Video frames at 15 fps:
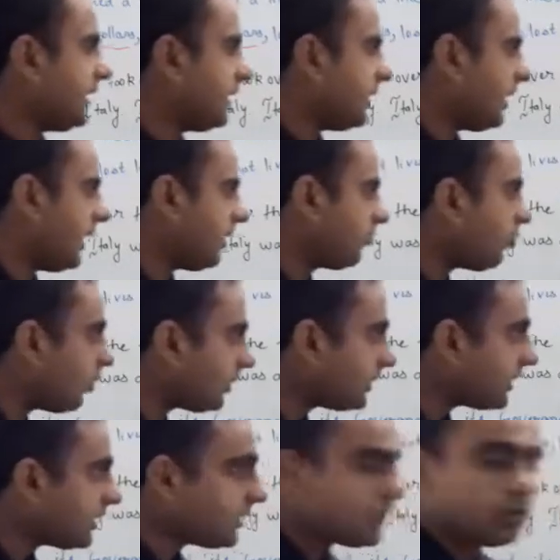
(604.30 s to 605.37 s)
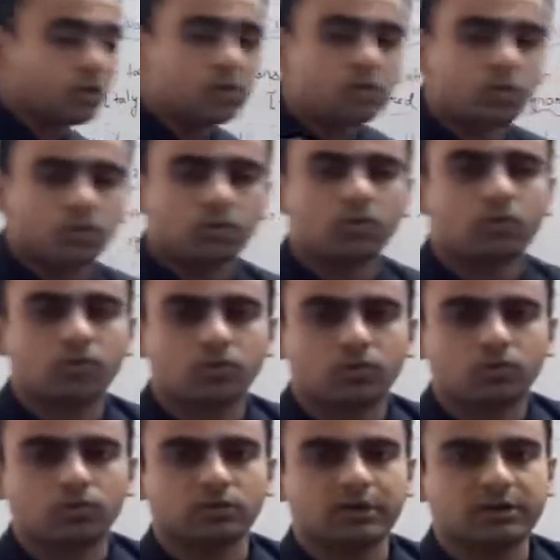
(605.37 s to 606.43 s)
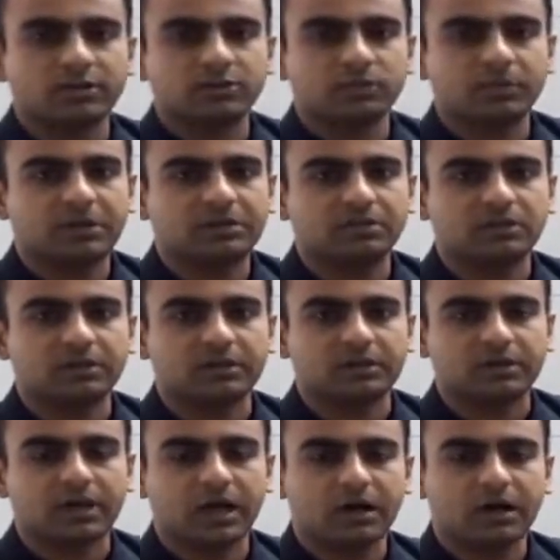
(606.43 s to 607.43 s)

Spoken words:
And what did he do? That is main thing.